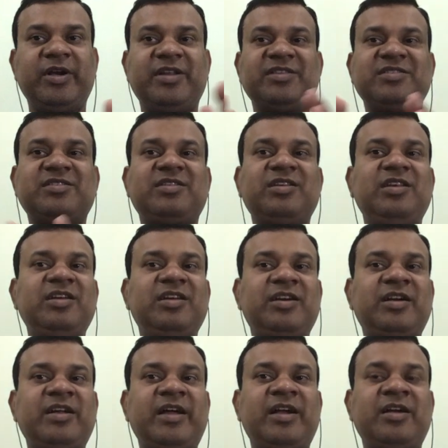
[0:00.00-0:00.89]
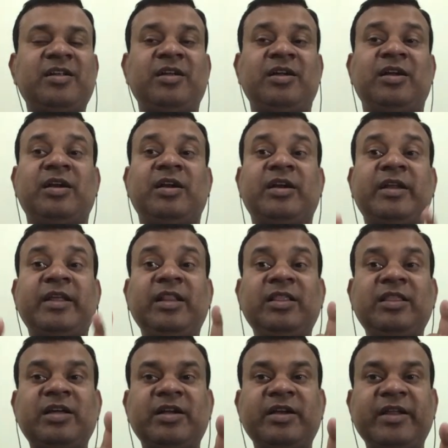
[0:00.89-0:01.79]
is clear that
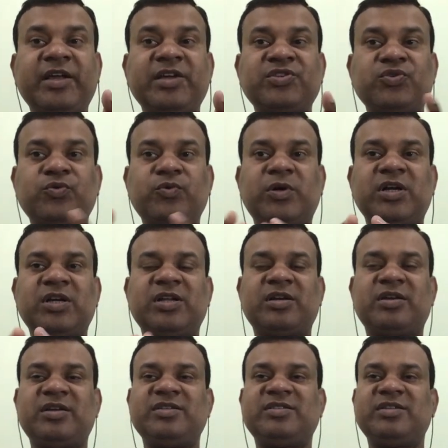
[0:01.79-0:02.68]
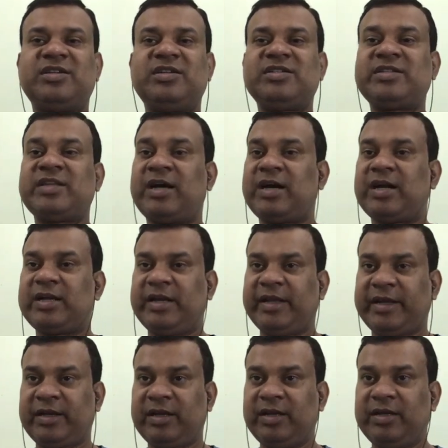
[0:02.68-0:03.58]
till the next quarter results are
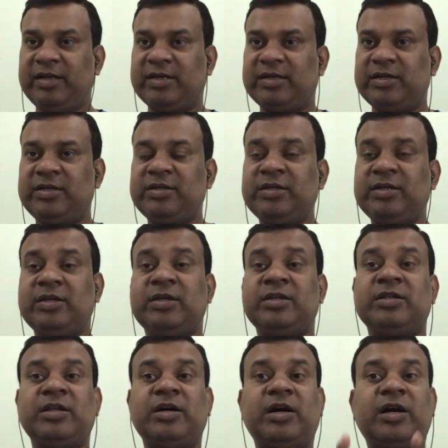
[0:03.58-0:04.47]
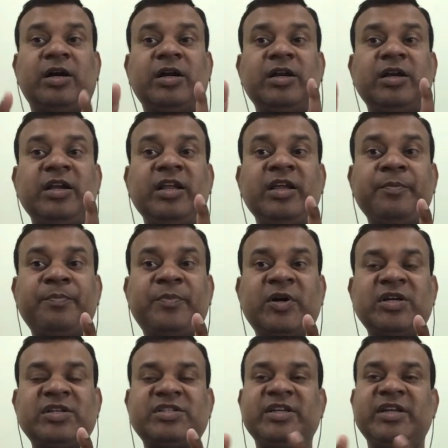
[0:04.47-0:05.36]
declared, the earning
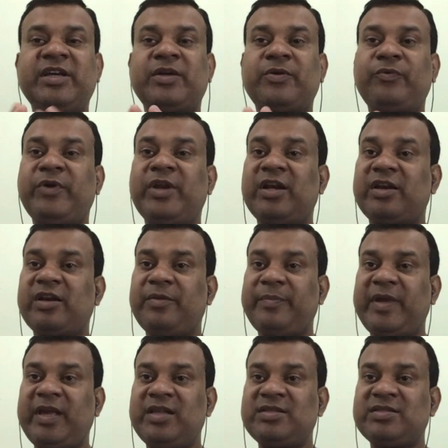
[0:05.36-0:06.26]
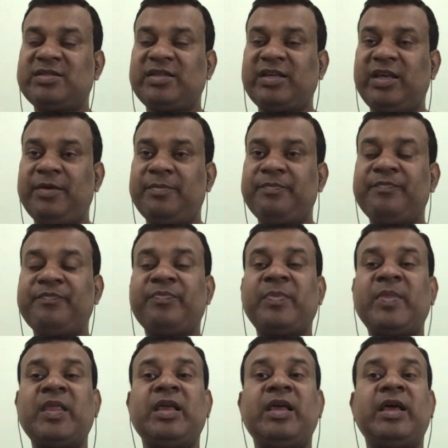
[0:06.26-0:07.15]
per share will remain same
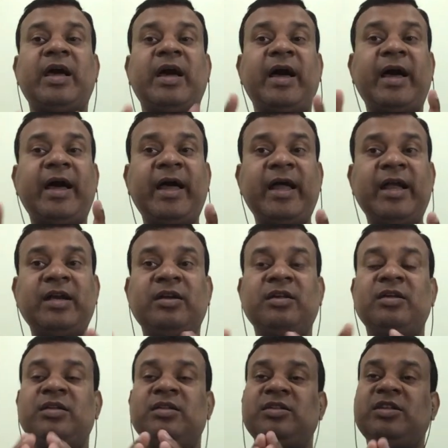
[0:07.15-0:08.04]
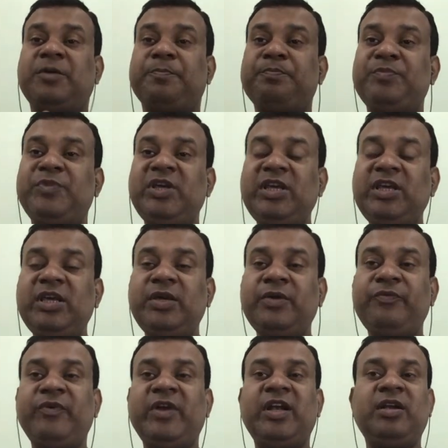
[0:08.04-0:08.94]
and the PE
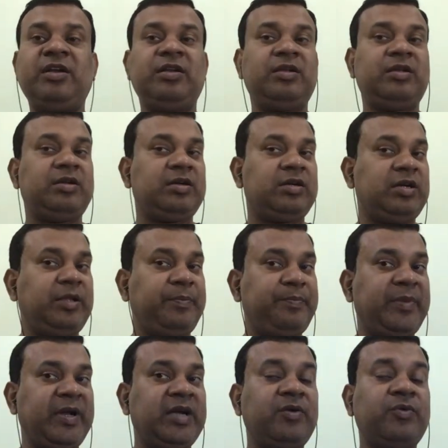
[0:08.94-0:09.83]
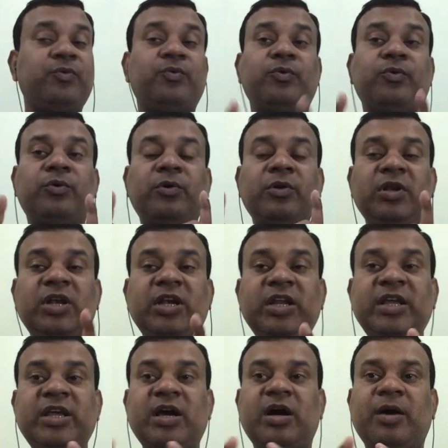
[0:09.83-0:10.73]
will depend
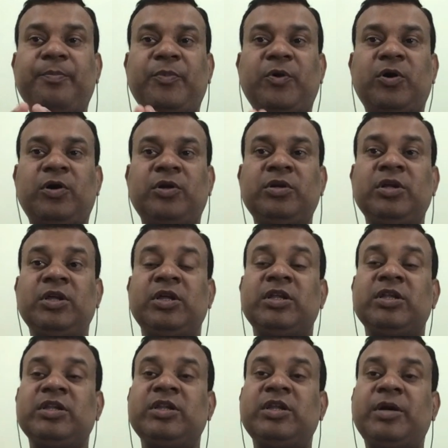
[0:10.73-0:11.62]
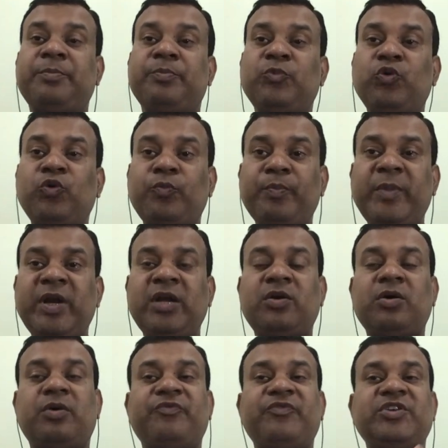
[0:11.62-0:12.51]
only upon the movement
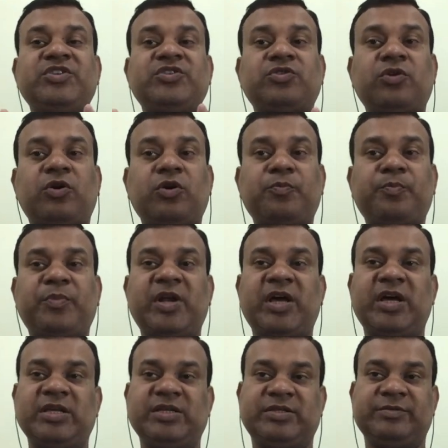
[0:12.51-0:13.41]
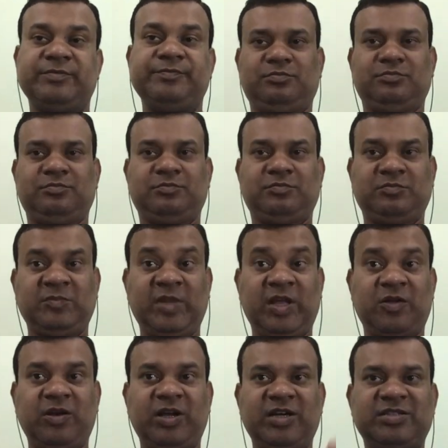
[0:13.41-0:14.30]
of a stock price.
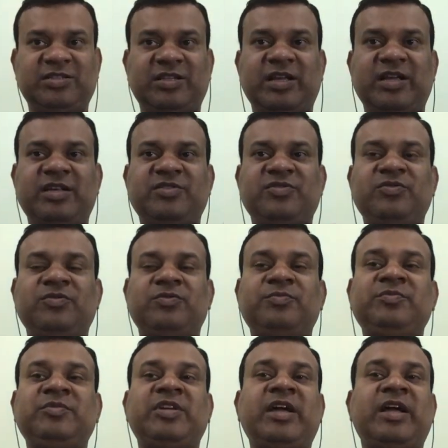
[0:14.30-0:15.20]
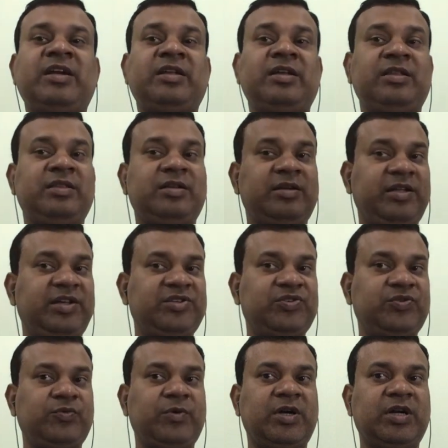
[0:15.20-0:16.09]
Now let's assume that in the
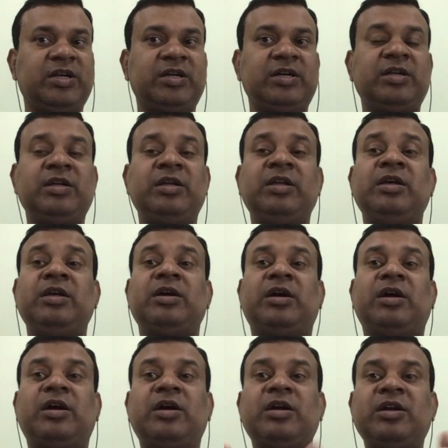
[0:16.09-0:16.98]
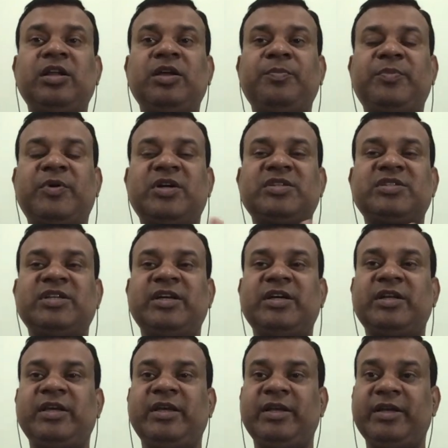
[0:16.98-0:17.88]
next quarter earning per
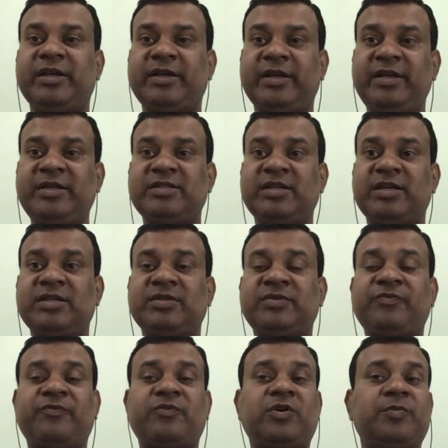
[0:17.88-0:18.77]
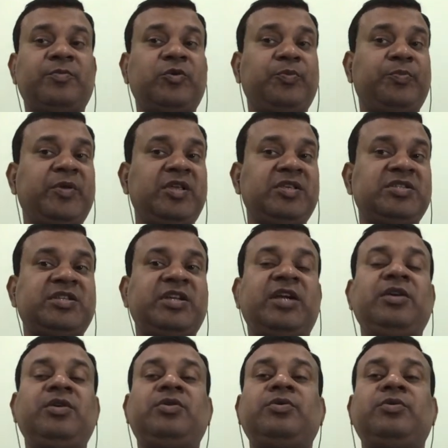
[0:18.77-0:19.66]
share increases from rupees
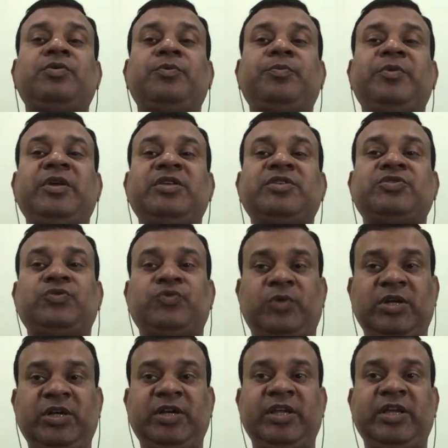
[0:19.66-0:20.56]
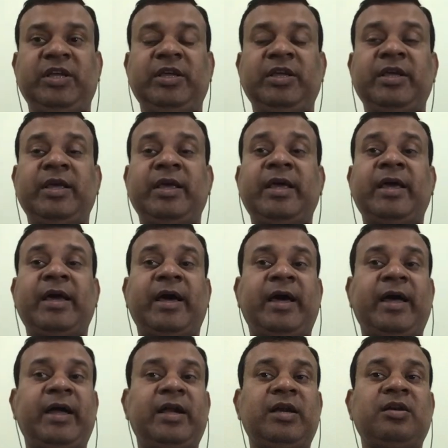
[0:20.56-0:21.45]
10 to rupees 20
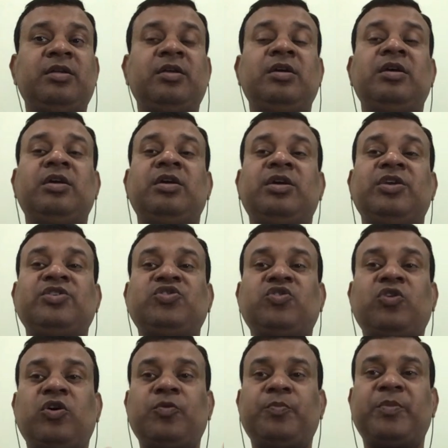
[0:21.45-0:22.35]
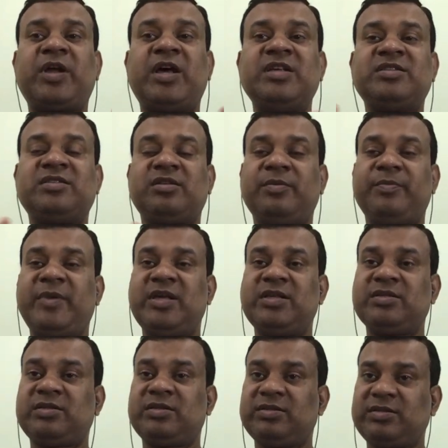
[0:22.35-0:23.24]
and stock price
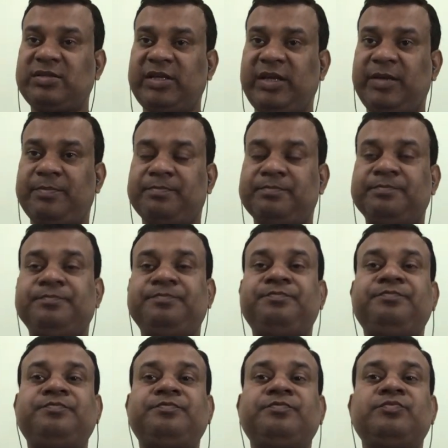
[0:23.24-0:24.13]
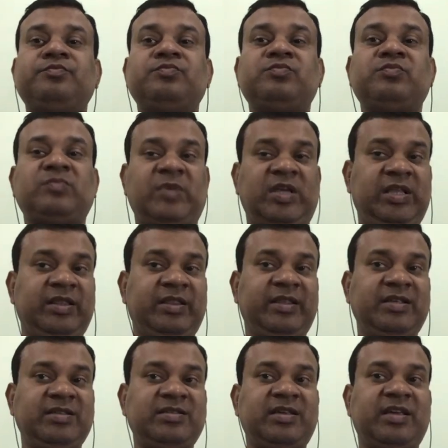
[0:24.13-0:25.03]
remains same. In
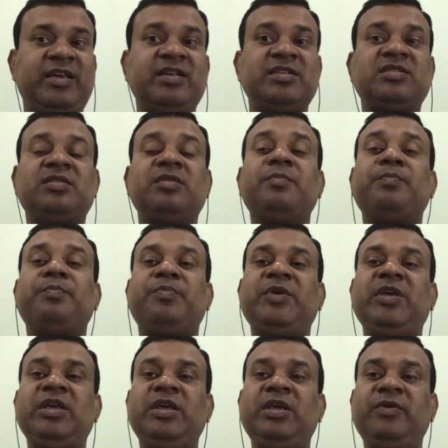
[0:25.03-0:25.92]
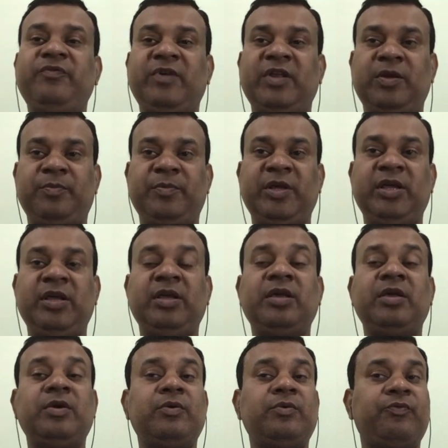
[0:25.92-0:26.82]
this case, PE will be
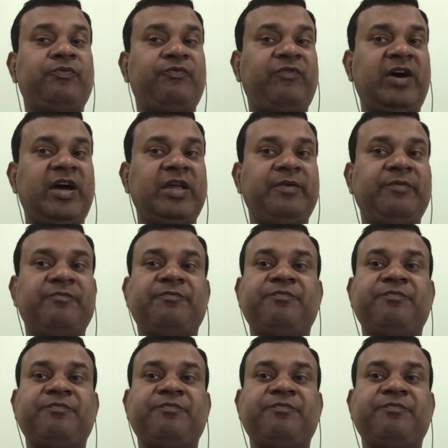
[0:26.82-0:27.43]
5.